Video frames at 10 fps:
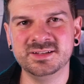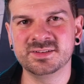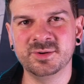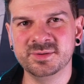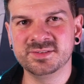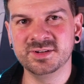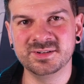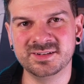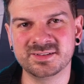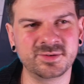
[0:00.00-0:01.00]
is always
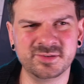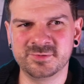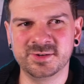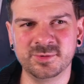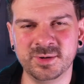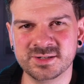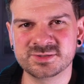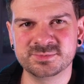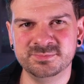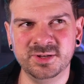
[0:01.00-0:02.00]
good, and it's always fun to watch,